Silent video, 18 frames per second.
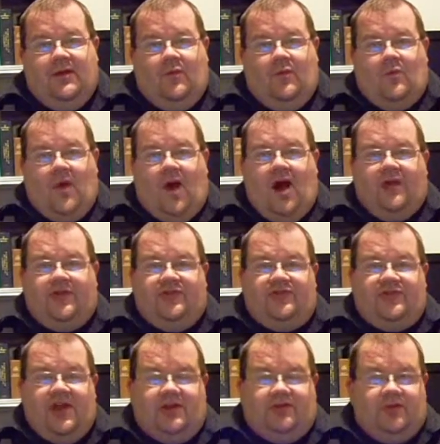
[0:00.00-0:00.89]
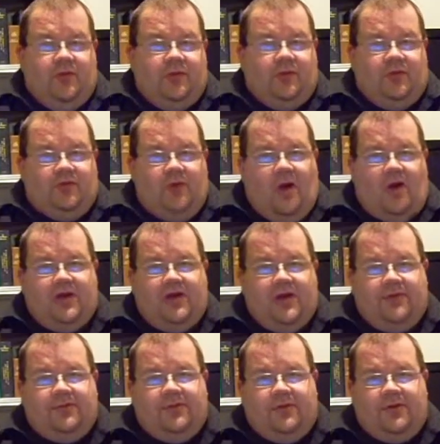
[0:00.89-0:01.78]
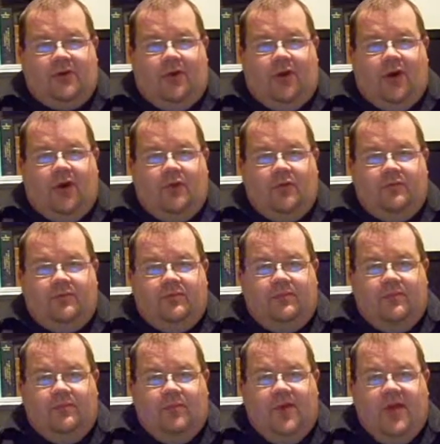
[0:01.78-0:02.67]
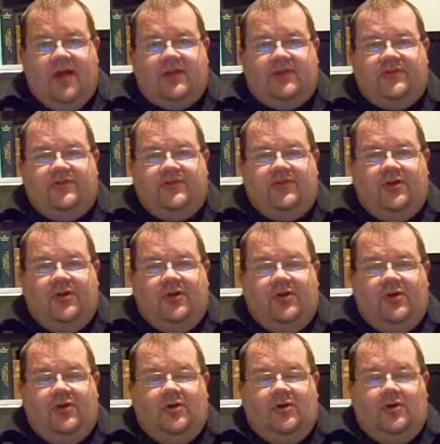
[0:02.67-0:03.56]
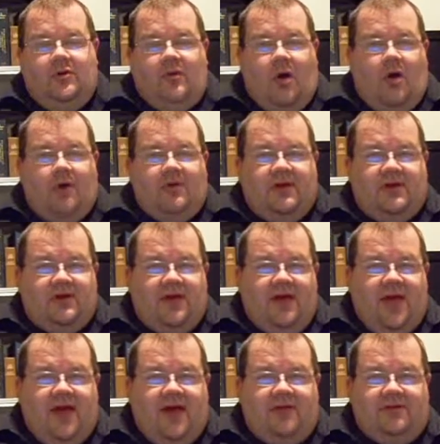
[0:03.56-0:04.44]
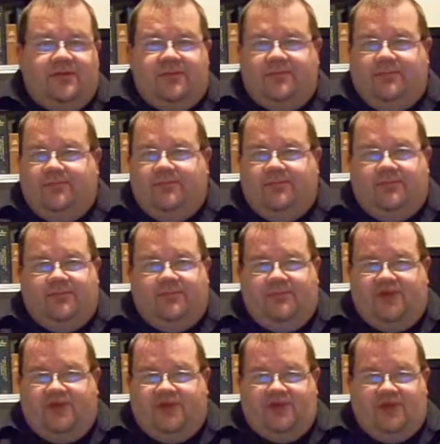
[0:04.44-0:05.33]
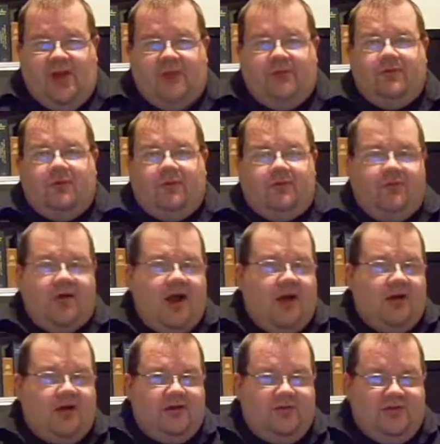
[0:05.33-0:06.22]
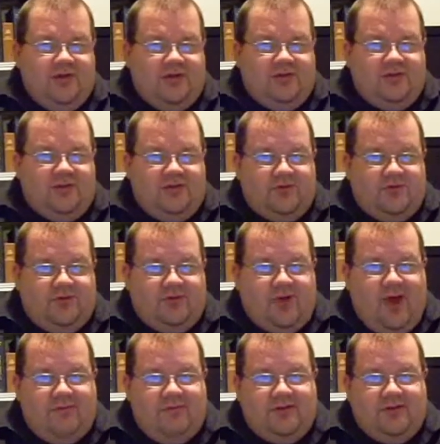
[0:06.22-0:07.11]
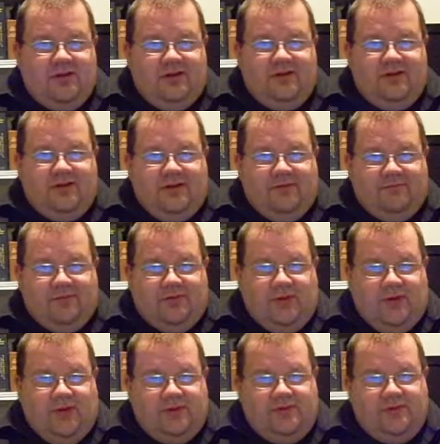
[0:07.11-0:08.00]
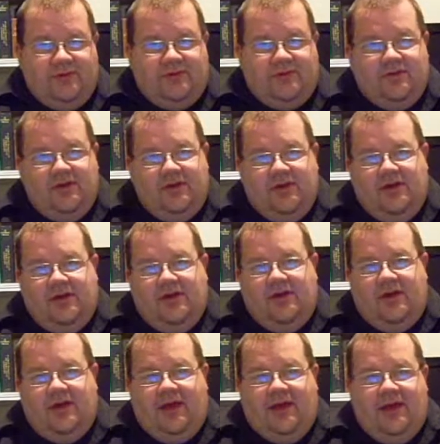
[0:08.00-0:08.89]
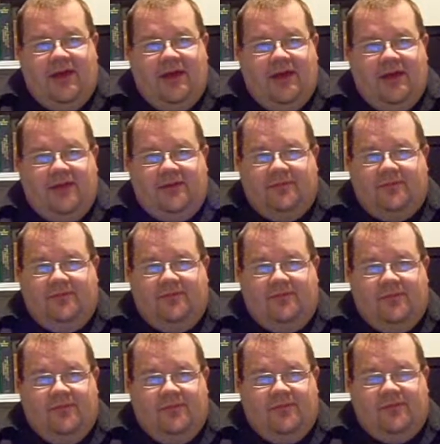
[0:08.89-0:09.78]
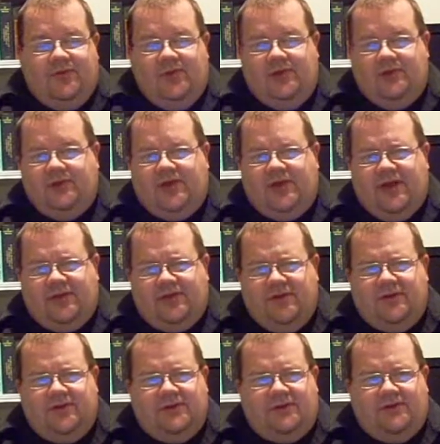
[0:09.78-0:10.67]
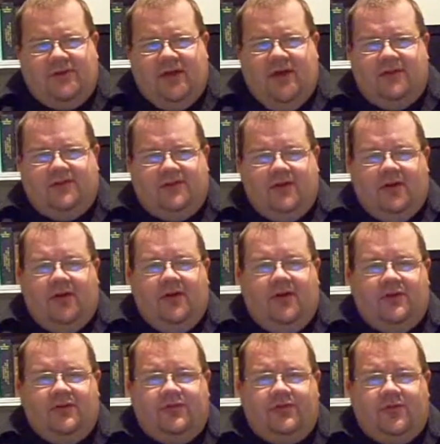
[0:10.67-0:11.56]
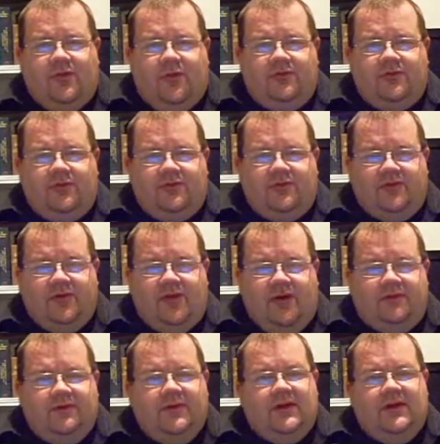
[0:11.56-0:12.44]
While the state trooper is walking up to the car, Ricks, who already has several prior convictions for driving under the influence and refusing, I think, tests and all sorts of stuff,